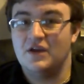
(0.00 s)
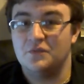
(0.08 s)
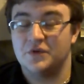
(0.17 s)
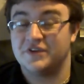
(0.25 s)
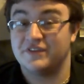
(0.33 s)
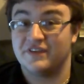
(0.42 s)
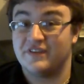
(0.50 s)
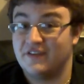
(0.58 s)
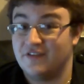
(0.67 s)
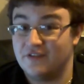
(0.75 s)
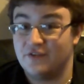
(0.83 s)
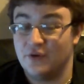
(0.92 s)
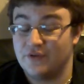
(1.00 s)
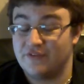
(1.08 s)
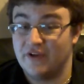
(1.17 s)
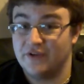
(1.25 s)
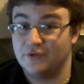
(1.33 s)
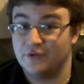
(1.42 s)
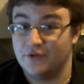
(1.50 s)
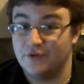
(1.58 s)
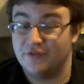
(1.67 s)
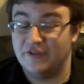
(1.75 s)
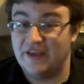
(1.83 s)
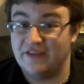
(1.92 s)
which is assisted suicide or
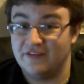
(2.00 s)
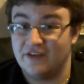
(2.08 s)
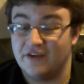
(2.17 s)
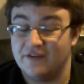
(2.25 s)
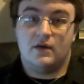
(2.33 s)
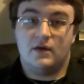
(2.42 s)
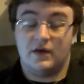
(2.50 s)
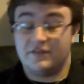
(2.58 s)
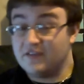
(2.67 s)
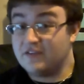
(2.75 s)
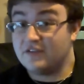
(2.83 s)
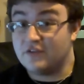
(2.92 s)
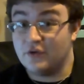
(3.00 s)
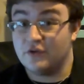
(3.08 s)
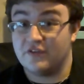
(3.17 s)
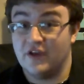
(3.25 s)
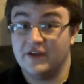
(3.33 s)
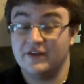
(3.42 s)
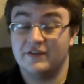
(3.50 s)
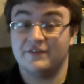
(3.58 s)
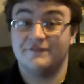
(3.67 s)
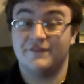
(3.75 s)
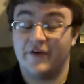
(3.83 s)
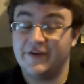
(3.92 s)
euthanasia. Assisted suicide
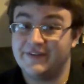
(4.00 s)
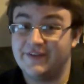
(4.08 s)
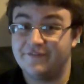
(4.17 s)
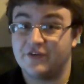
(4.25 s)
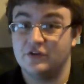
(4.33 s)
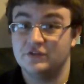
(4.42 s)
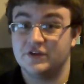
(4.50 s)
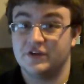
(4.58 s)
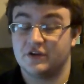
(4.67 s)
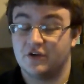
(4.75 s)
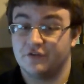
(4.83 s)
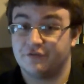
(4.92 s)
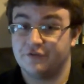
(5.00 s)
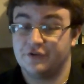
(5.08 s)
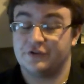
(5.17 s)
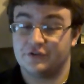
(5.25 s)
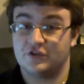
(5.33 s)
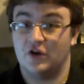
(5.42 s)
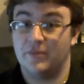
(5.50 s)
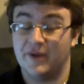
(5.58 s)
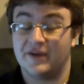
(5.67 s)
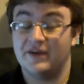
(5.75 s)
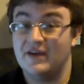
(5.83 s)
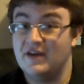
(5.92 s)
is a very difficult and controversial
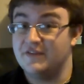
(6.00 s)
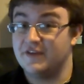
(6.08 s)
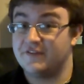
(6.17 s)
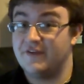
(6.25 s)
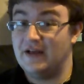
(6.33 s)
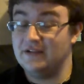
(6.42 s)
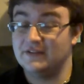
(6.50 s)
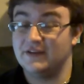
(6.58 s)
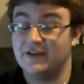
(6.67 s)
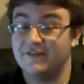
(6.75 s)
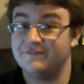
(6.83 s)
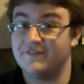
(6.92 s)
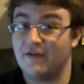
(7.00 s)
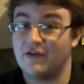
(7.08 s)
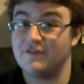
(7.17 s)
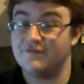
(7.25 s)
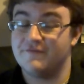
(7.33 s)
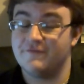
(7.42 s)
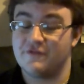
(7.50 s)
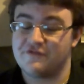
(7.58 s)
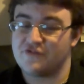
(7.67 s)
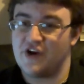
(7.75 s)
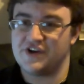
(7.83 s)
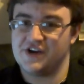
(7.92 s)
topic that's held in a very
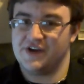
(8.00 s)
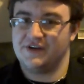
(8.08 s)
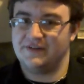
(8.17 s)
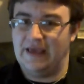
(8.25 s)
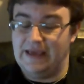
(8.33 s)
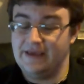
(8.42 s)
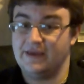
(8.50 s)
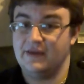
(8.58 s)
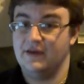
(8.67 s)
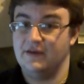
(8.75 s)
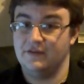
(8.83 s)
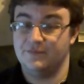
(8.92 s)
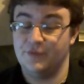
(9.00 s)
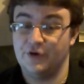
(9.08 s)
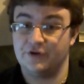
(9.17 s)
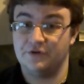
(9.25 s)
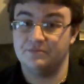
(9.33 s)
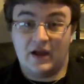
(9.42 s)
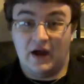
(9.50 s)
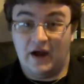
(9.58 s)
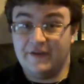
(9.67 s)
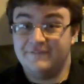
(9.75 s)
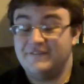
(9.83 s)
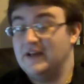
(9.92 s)
refreshing take in this book.
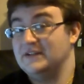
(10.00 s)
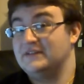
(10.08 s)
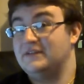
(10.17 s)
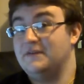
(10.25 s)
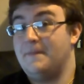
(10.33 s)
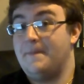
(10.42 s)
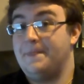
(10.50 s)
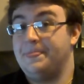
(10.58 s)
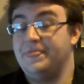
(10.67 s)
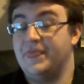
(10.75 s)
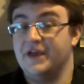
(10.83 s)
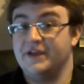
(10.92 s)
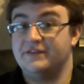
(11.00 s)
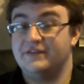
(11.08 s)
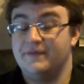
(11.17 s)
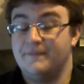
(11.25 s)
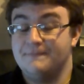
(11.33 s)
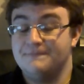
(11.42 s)
I felt that